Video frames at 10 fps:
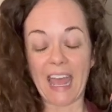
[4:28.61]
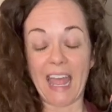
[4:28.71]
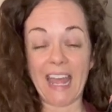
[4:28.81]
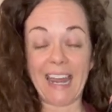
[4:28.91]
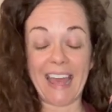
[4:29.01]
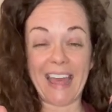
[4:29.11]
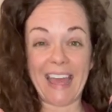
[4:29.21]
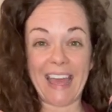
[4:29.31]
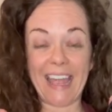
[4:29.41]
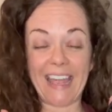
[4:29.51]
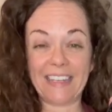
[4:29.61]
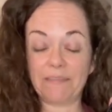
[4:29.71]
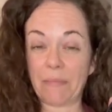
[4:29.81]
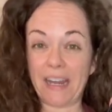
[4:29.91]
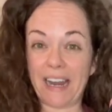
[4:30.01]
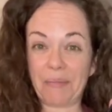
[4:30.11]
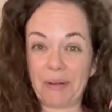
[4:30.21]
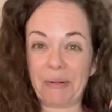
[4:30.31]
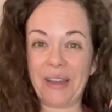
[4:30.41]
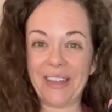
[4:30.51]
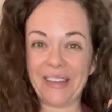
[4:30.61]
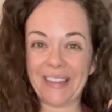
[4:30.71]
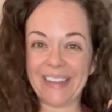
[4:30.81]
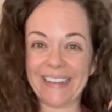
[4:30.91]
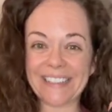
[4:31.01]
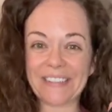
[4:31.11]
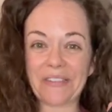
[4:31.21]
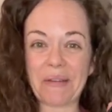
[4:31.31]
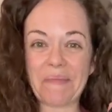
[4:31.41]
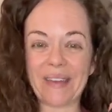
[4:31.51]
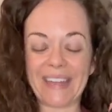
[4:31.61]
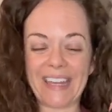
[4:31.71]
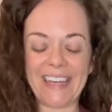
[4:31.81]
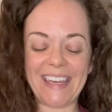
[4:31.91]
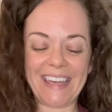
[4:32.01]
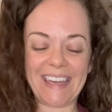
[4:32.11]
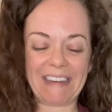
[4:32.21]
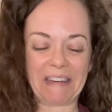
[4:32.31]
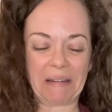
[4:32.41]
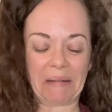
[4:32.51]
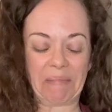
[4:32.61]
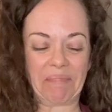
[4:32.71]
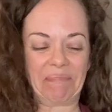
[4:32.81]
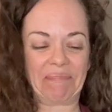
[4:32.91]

And it might not be what you think it's from, but he, um,